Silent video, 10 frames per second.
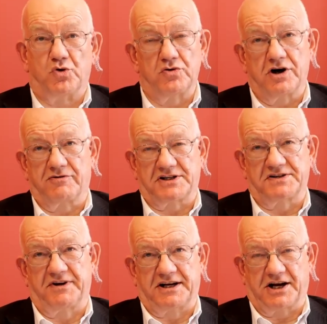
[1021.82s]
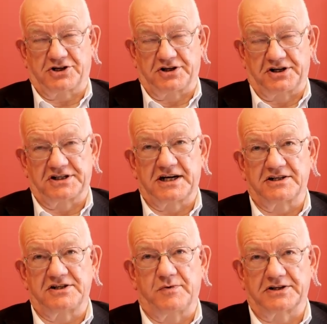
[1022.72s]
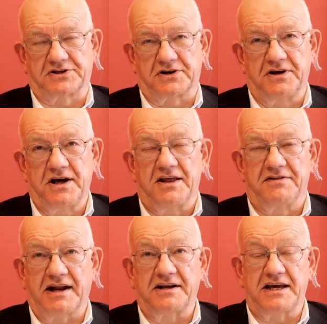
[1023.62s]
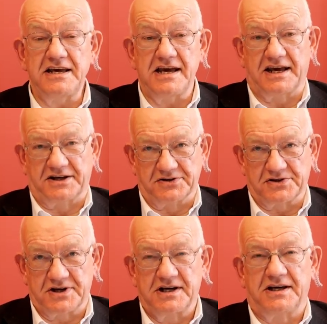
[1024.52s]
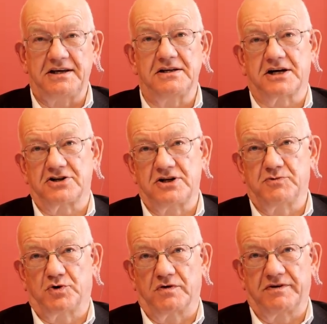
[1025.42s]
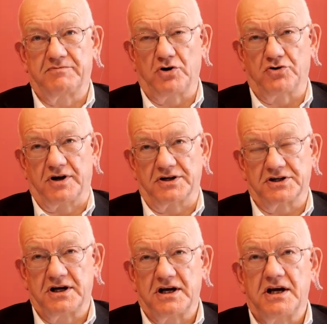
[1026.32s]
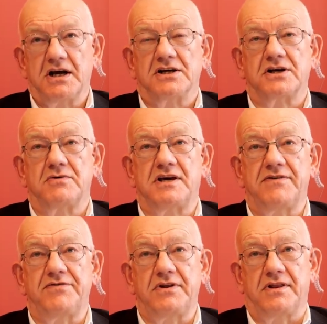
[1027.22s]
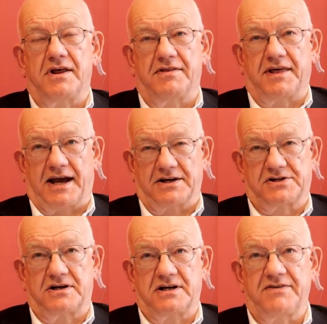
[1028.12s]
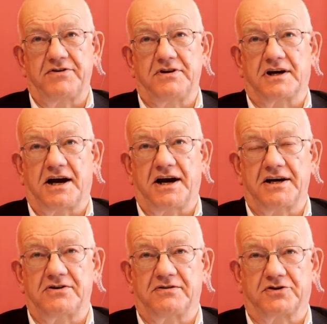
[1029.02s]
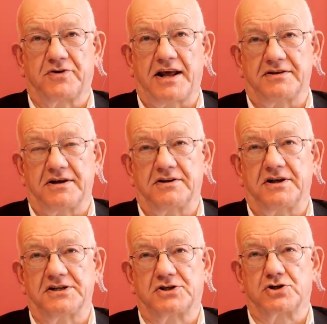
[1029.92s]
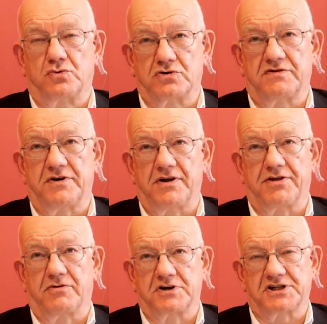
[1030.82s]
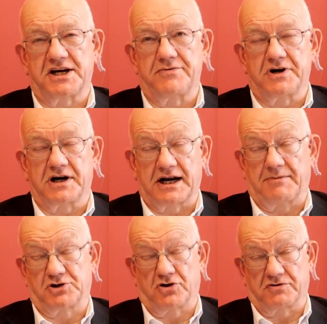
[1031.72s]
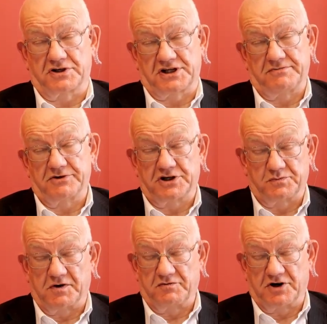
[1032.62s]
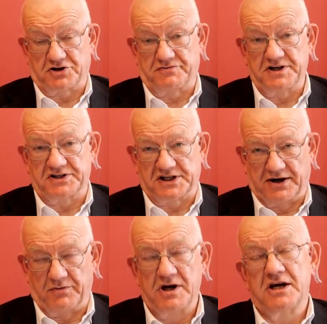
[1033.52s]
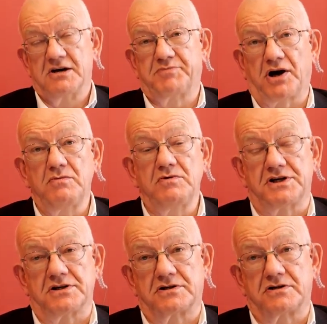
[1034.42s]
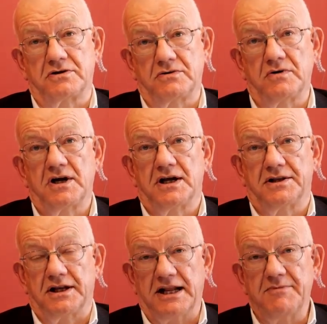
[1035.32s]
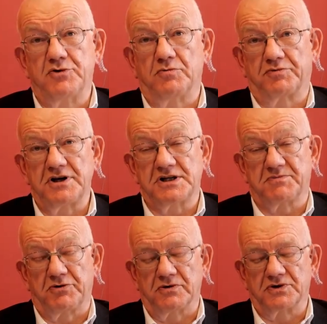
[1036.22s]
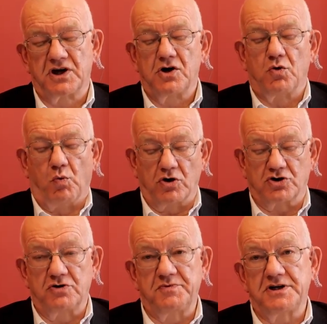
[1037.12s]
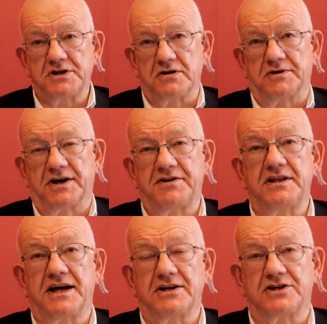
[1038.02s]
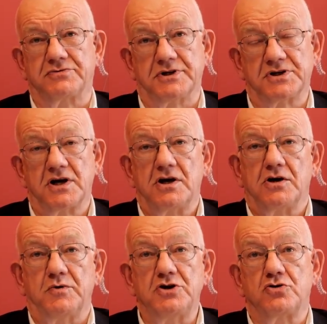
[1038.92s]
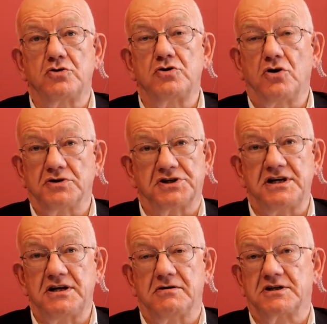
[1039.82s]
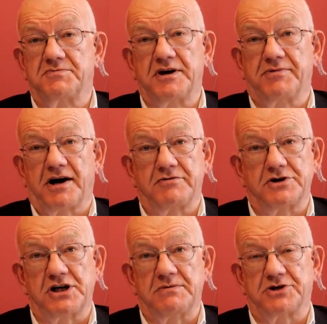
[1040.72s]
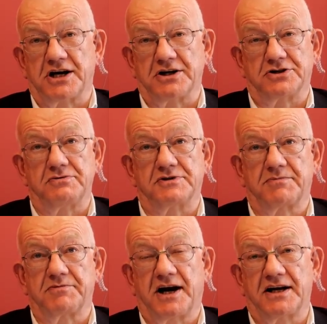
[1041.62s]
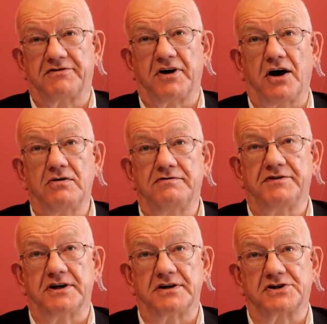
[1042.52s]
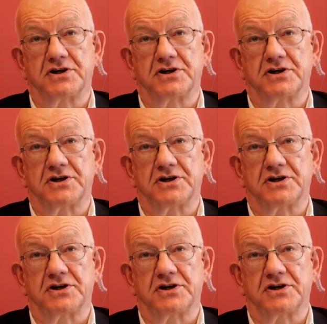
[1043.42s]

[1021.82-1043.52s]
aggressively nationalist and anti-Western than he is. He is actually more of a moderate. So given that, and given the kind of threat that this sort of authoritarian kleptocracy, which is what Russia is now, poses to liberal principles, what should we do? And I think the answer is we should not seek to bring about regime change through some kind of overt